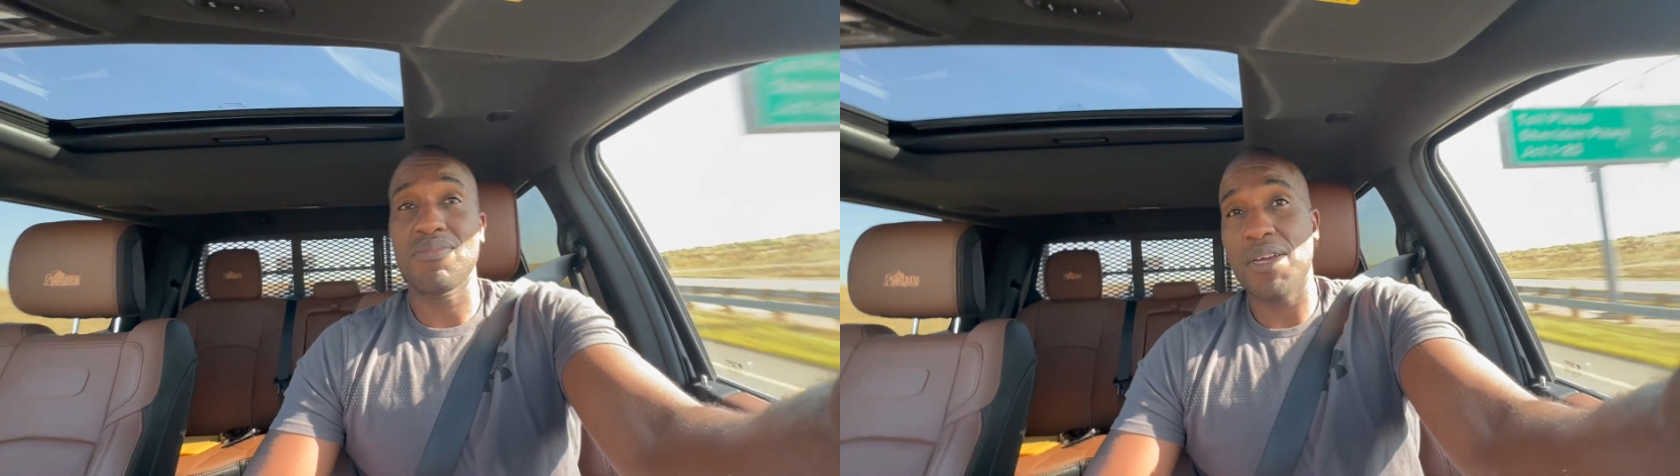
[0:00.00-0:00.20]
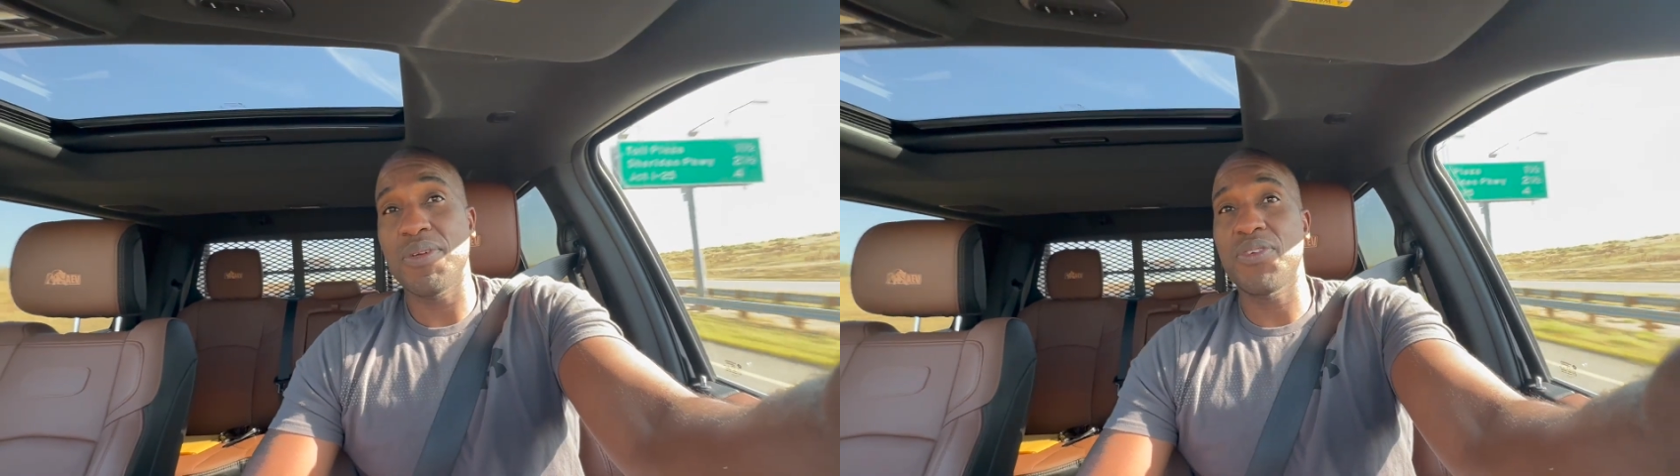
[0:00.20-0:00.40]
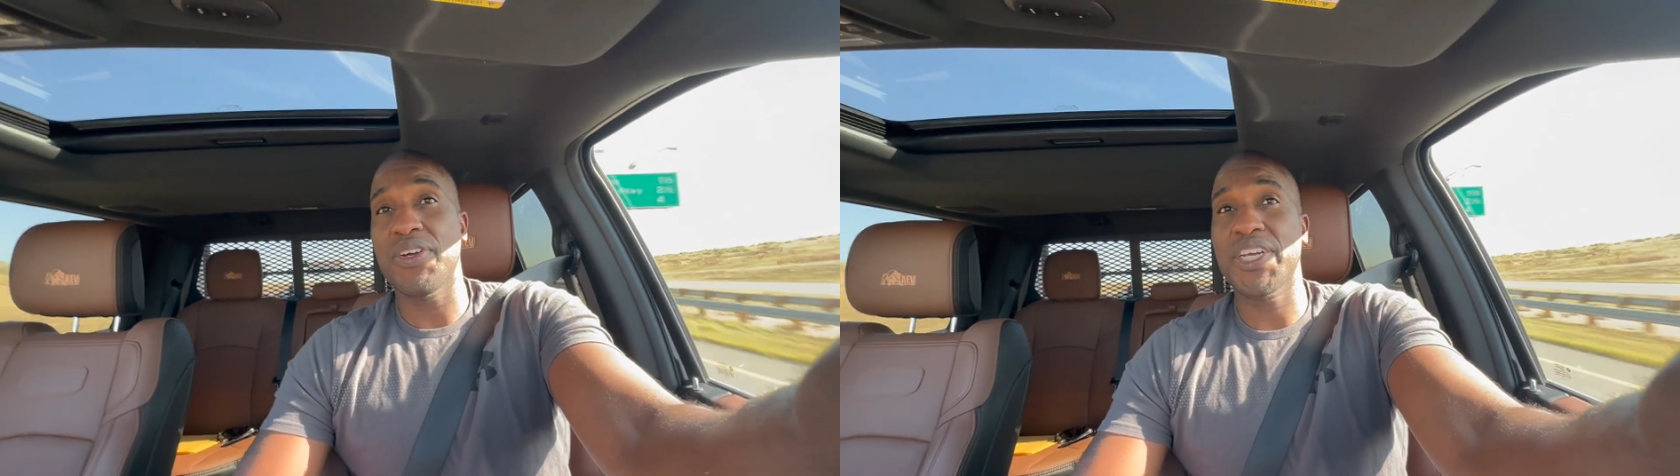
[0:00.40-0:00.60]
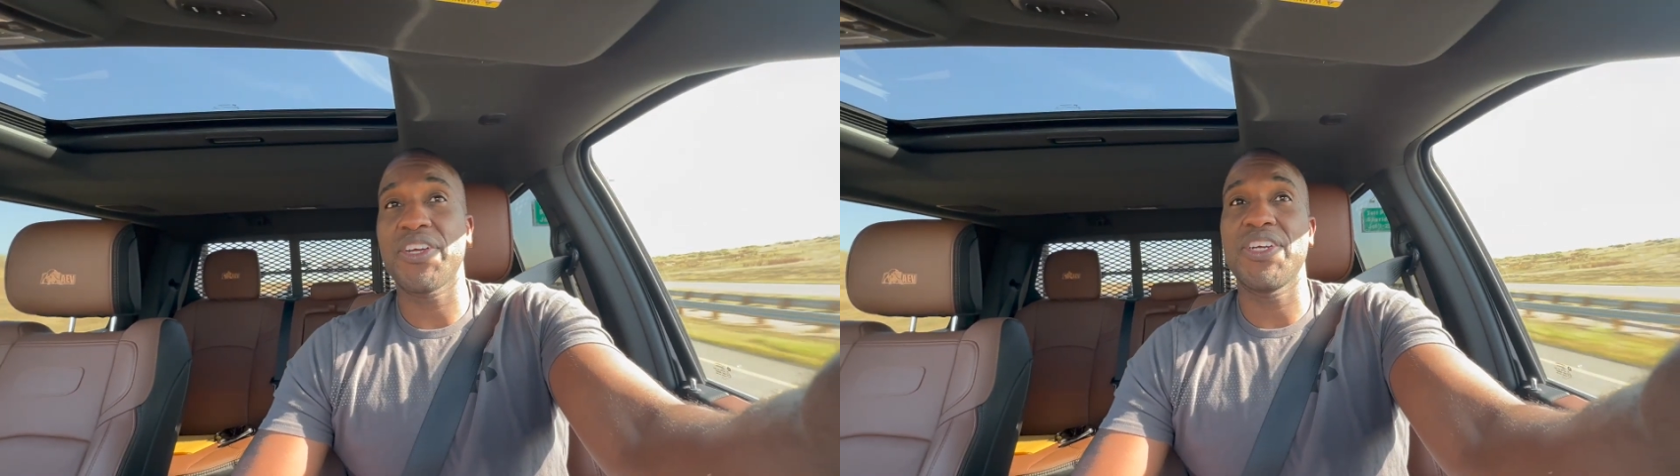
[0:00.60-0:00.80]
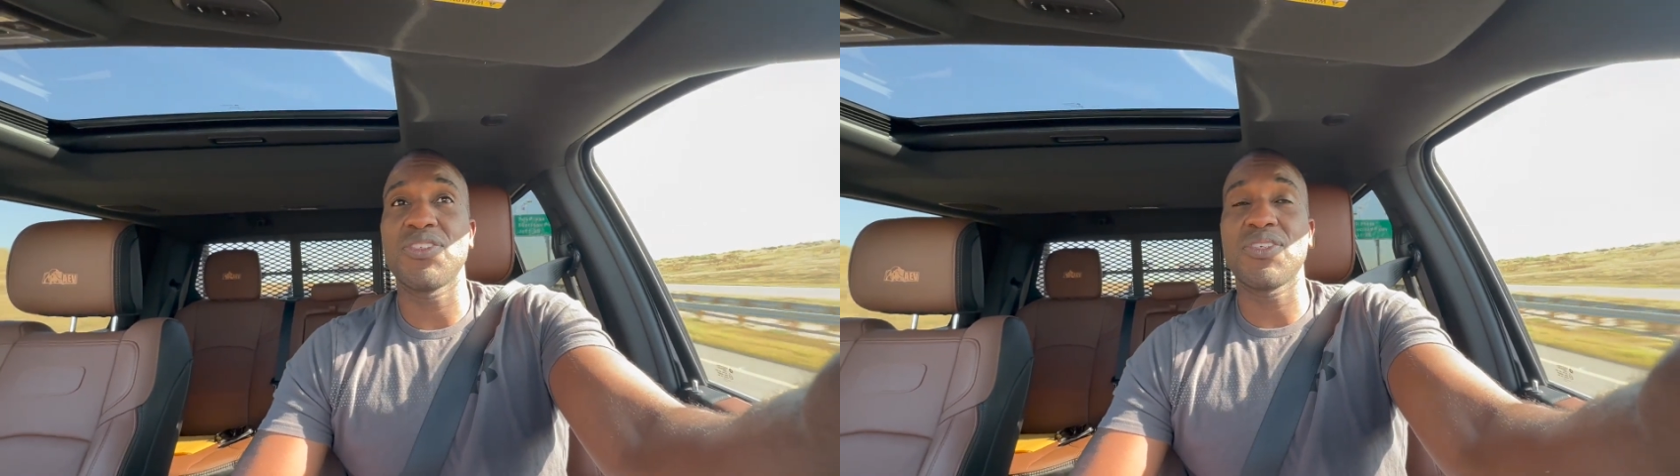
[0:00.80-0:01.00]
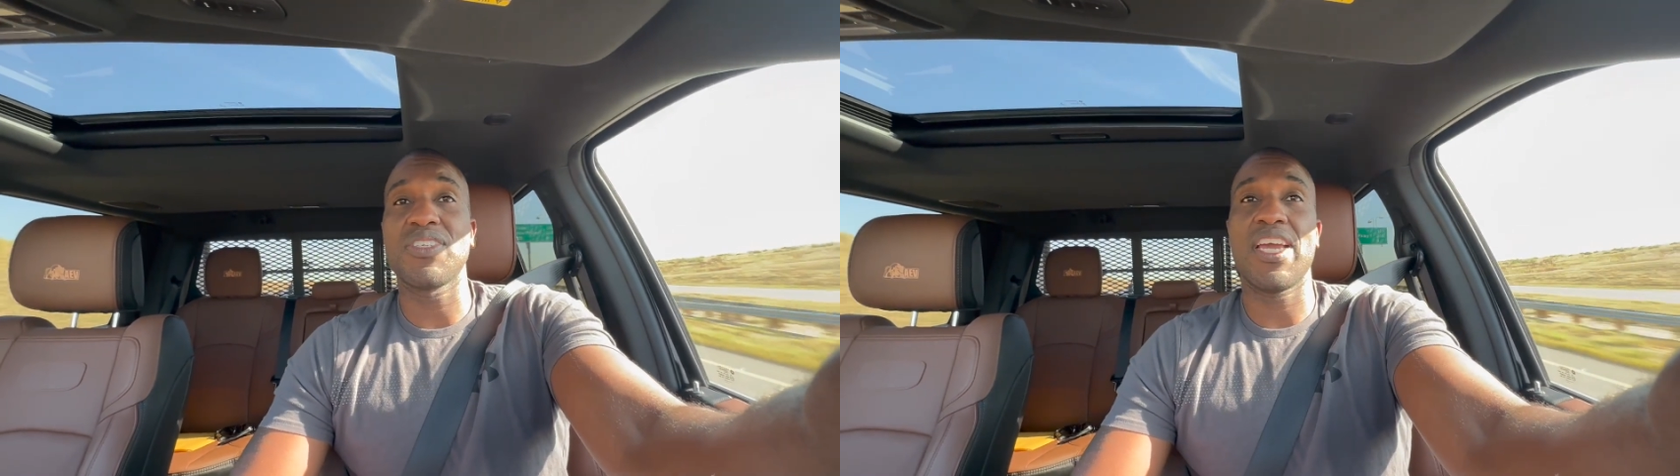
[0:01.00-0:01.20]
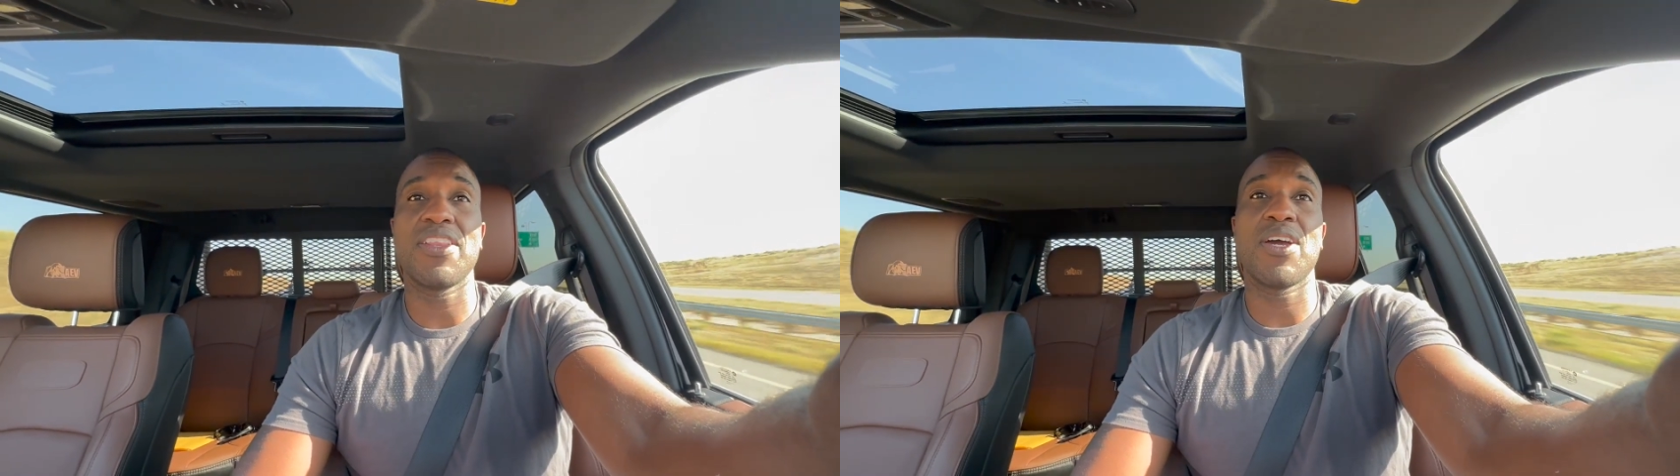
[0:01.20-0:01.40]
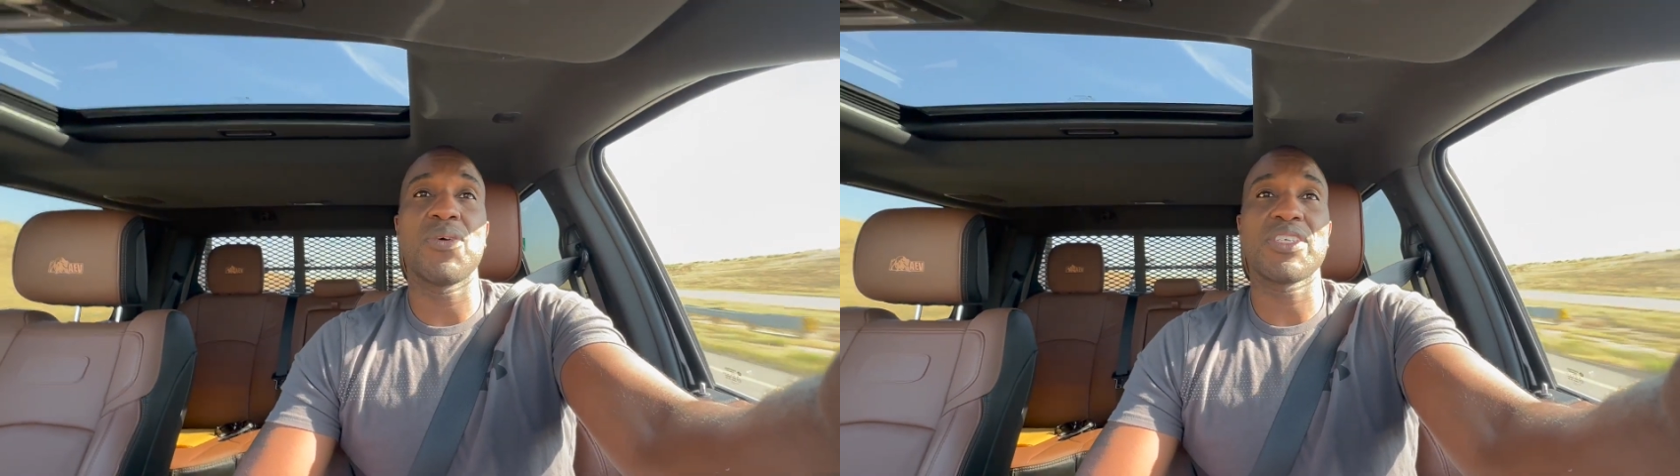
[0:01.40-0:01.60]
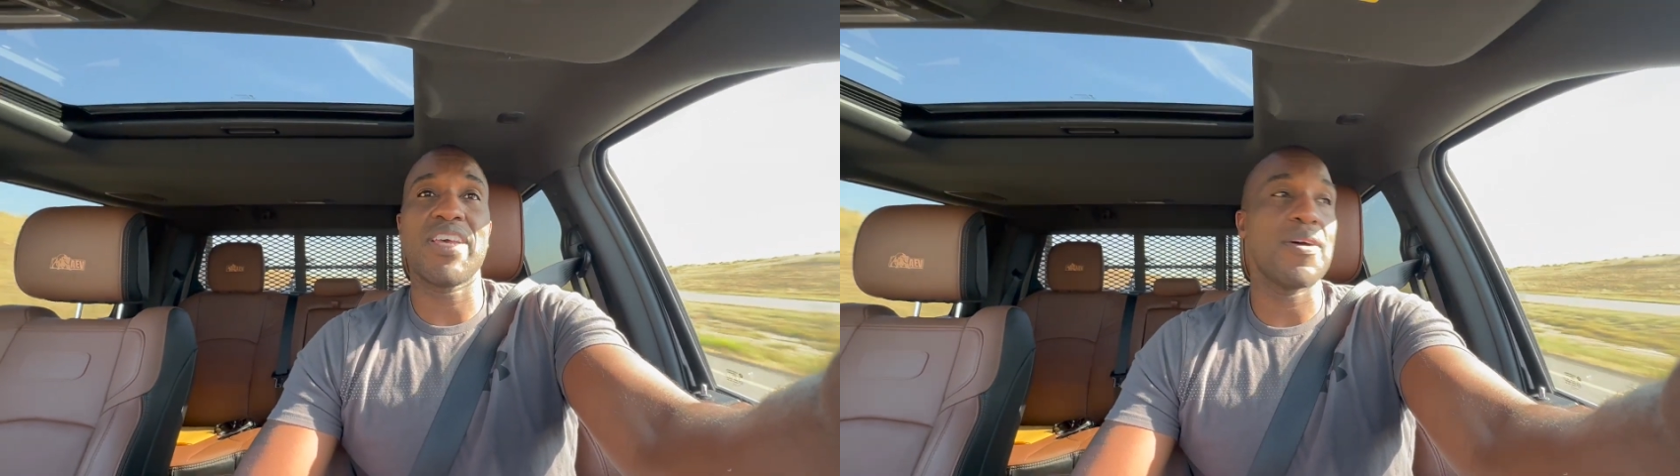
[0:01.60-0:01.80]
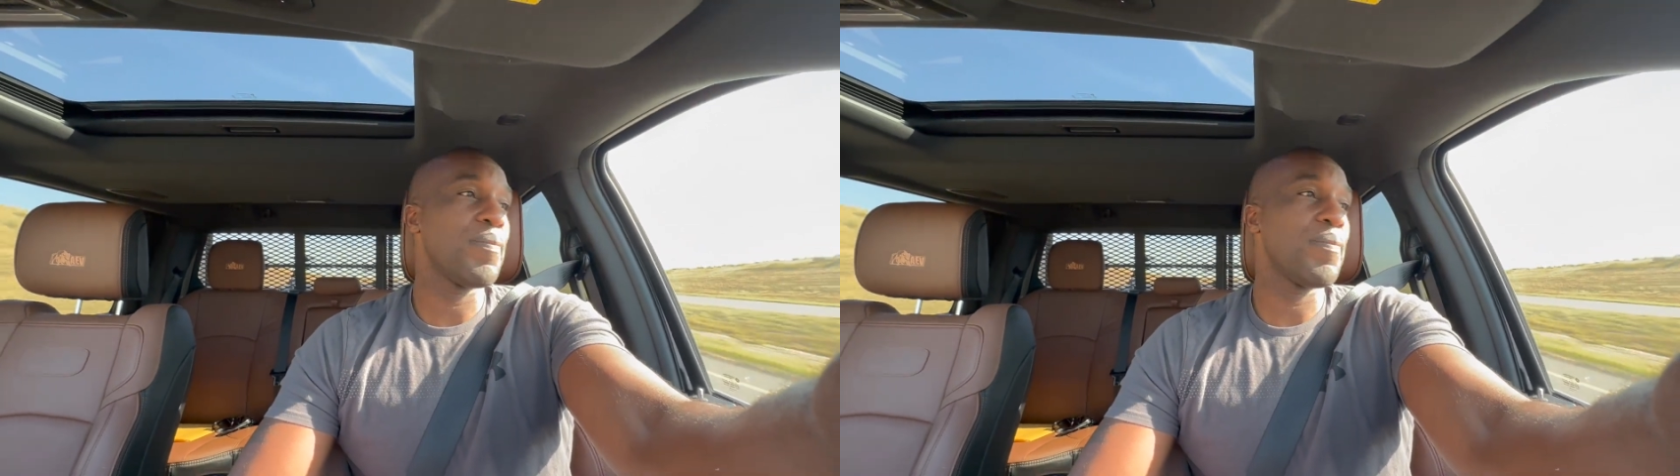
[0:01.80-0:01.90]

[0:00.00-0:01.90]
I'd be very curious to see how that works out.